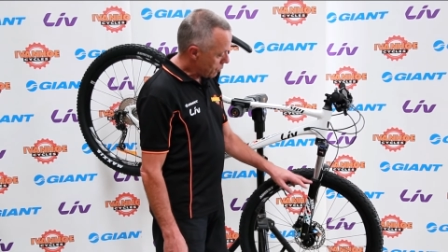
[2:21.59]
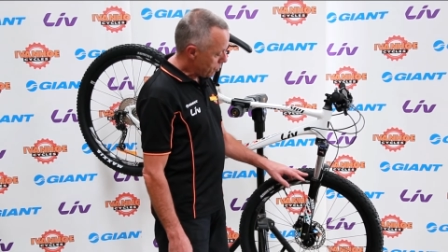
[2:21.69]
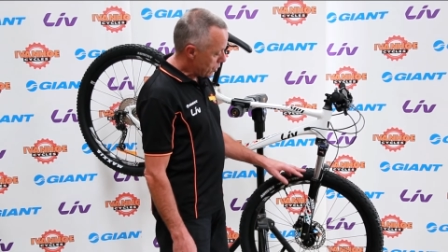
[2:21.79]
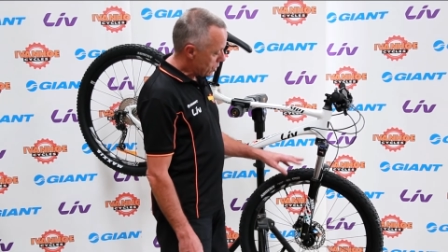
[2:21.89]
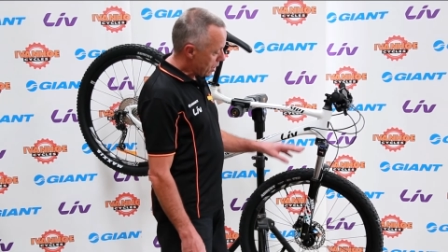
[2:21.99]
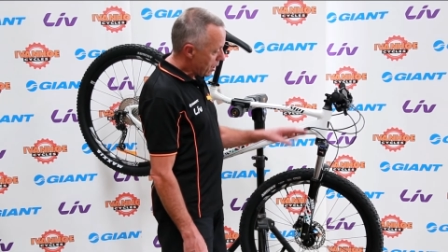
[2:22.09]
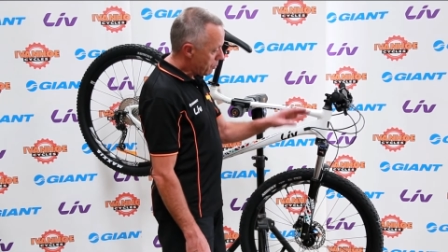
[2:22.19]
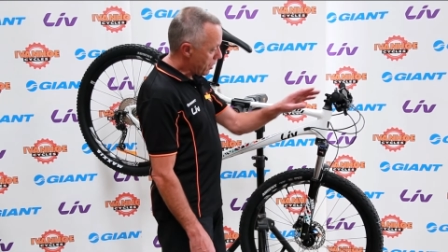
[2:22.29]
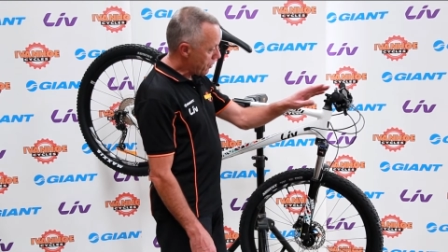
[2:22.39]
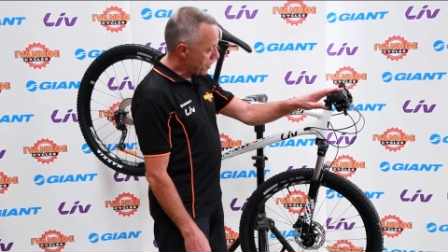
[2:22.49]
which are
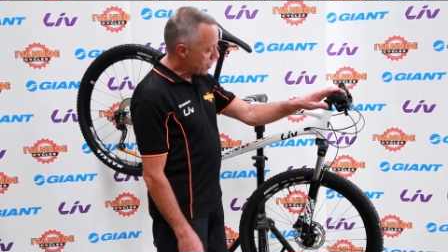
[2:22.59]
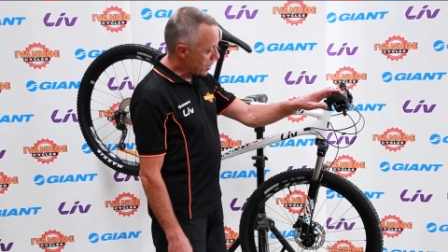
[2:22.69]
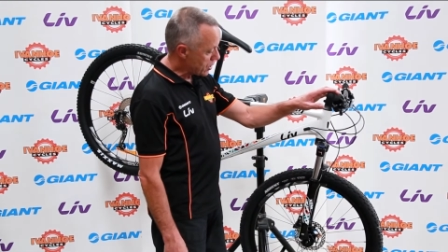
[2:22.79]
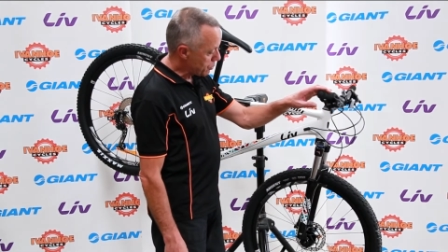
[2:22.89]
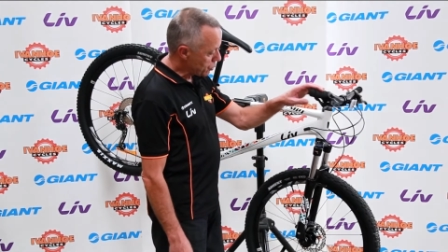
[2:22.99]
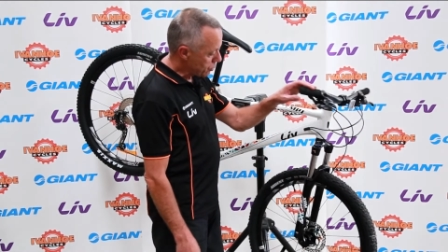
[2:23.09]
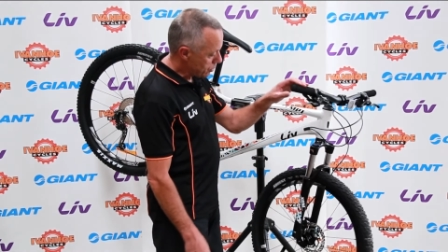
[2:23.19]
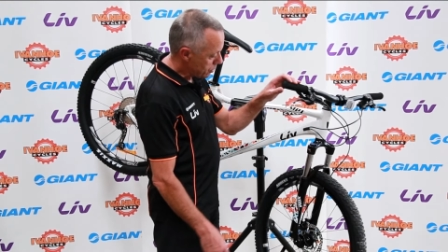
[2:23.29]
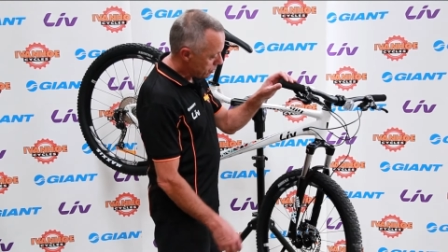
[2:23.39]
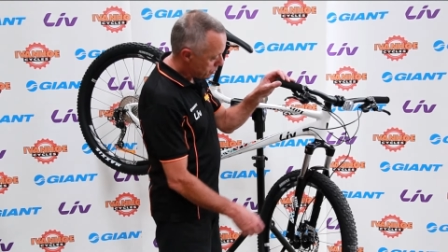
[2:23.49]
both adjustable
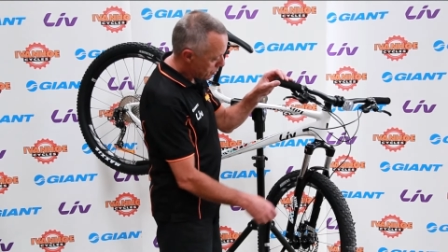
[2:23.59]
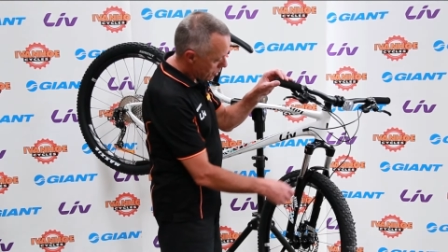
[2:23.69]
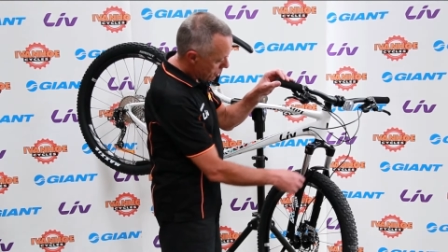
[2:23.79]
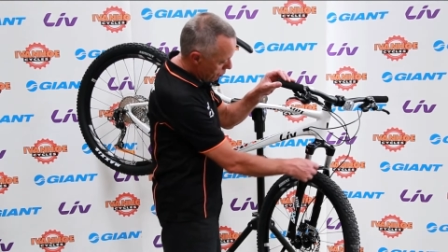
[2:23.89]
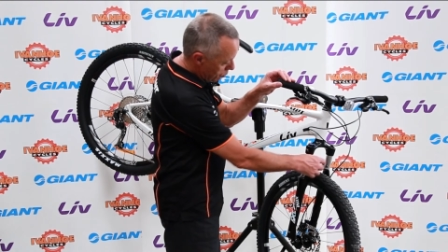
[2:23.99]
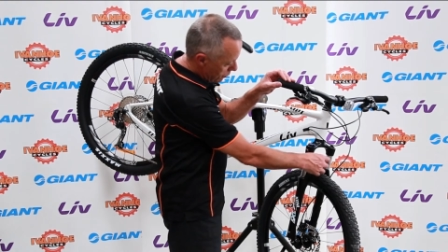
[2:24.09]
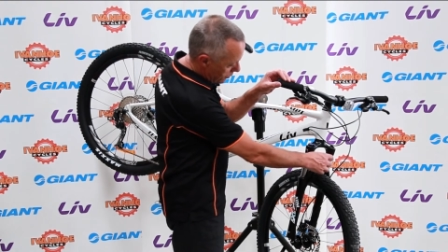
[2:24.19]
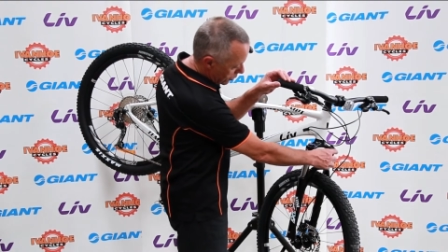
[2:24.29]
with the